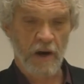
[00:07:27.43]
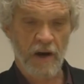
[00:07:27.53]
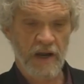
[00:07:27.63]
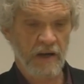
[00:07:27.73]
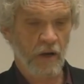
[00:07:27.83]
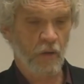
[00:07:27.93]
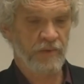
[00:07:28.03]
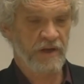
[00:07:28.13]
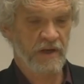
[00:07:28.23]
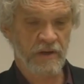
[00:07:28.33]
All right, I hope
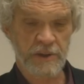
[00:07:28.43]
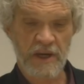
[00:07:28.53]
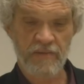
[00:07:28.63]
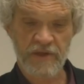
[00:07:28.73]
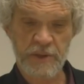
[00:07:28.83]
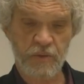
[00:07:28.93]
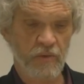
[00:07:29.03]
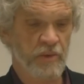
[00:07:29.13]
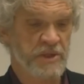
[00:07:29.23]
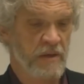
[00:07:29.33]
you did a good job. This
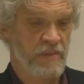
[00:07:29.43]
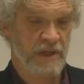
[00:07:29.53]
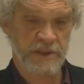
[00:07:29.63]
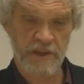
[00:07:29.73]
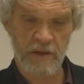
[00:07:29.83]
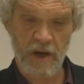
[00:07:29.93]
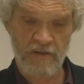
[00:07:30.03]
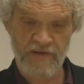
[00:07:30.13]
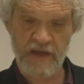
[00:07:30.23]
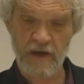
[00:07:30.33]
one was a mixture
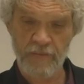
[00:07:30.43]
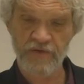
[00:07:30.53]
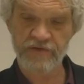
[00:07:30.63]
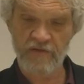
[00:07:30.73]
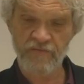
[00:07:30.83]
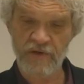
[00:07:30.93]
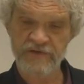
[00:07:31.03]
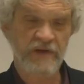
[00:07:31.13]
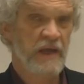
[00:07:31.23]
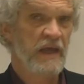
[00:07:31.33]
of a couple tough ones